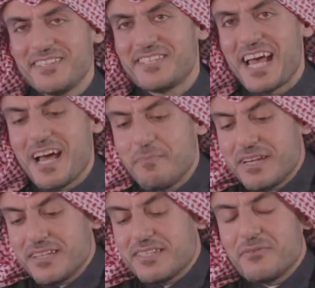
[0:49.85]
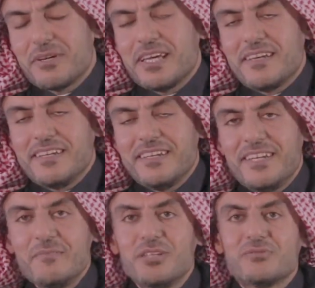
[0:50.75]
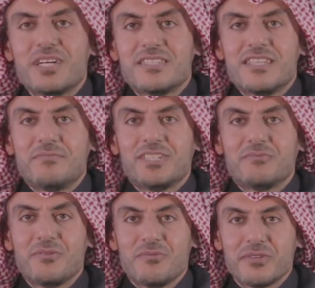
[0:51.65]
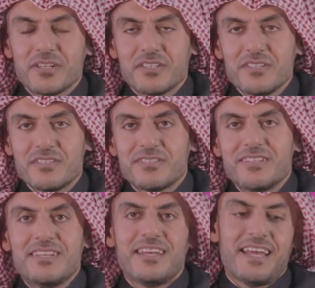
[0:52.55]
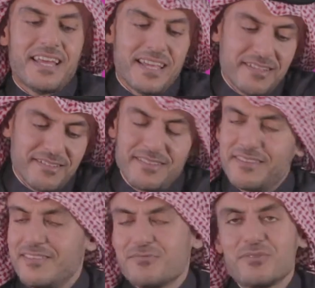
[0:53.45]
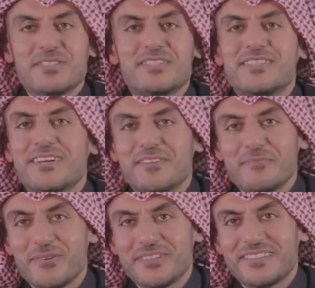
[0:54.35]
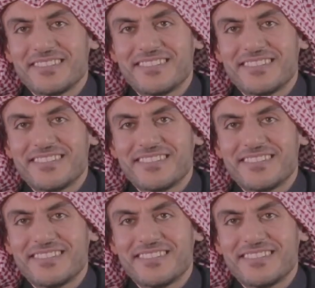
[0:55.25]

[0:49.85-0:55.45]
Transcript: this app and I said, okay, let me try Snapchat with you girls. And this was the starting point.